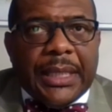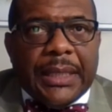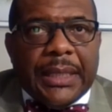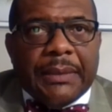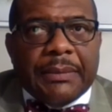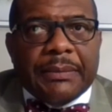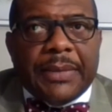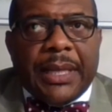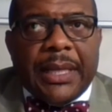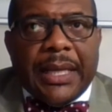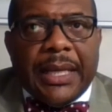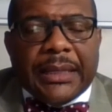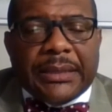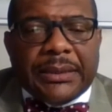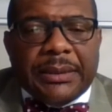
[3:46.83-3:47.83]
I
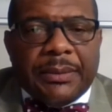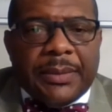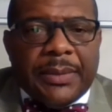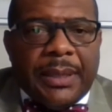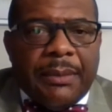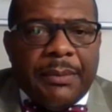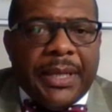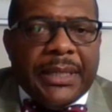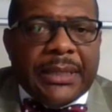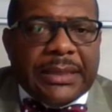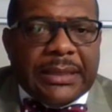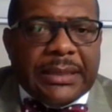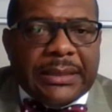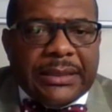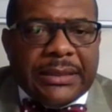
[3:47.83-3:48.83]
had some
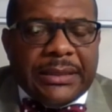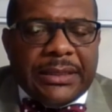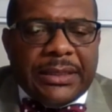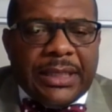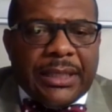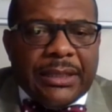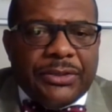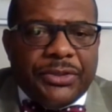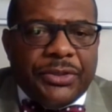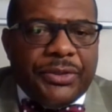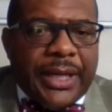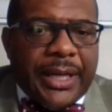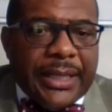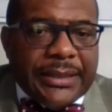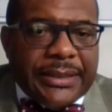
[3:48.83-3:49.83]
amazing
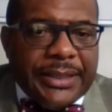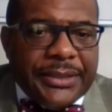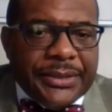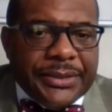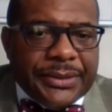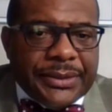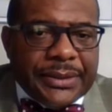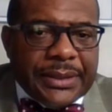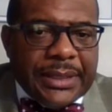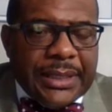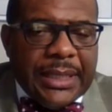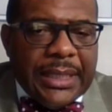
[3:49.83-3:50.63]
junior high teachers.